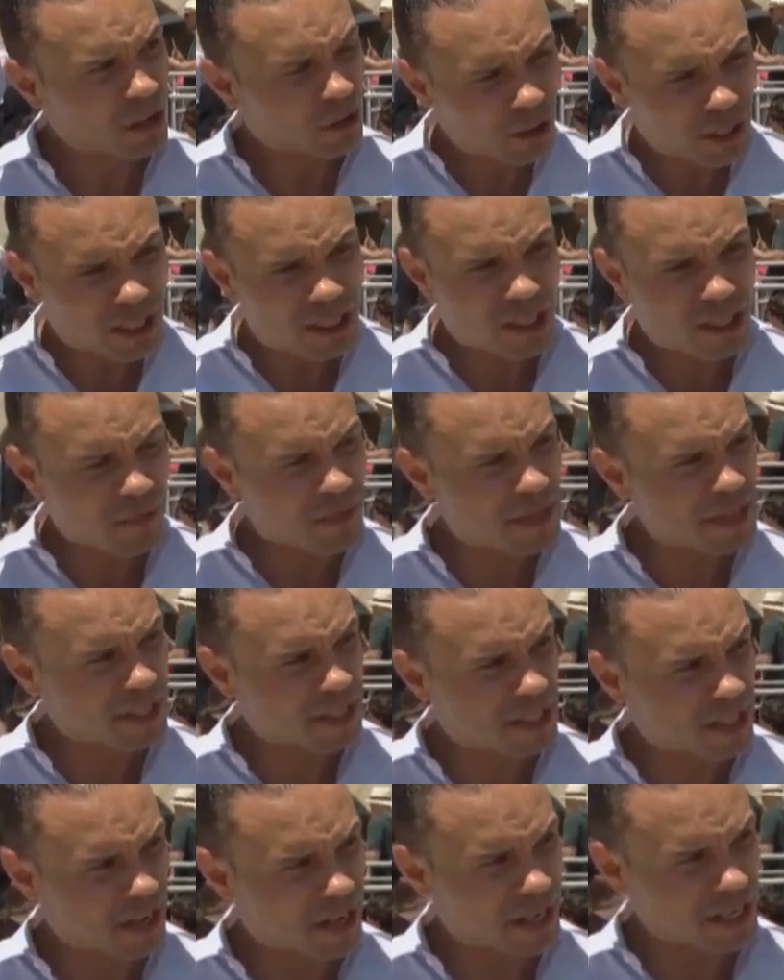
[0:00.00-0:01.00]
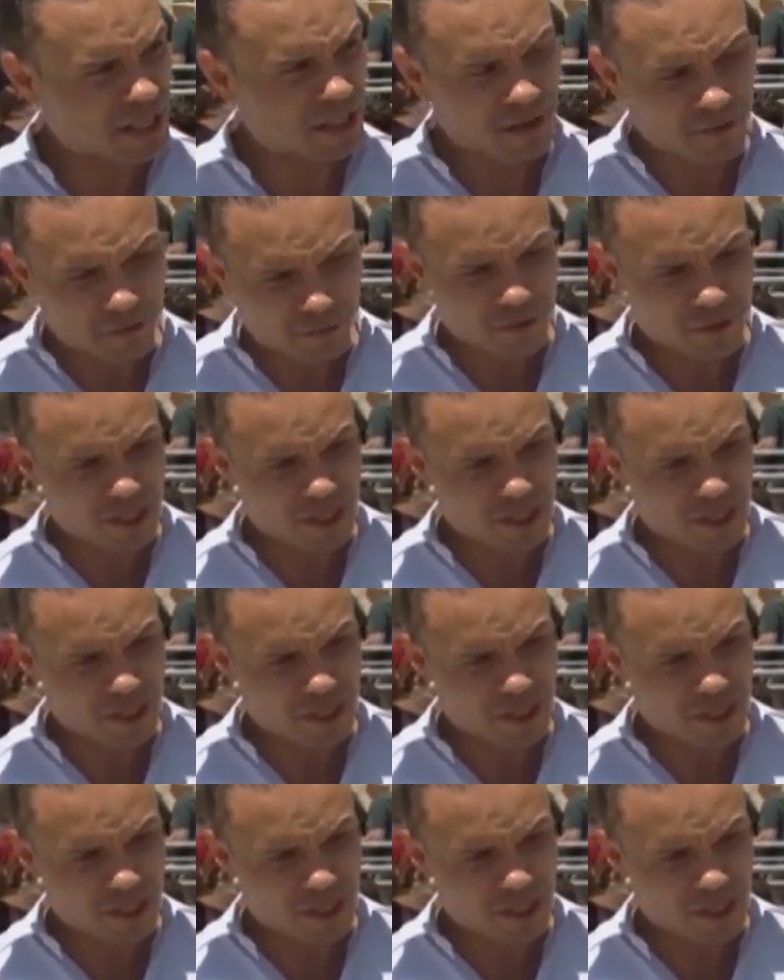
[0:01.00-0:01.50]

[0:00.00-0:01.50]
Look at some of the studies on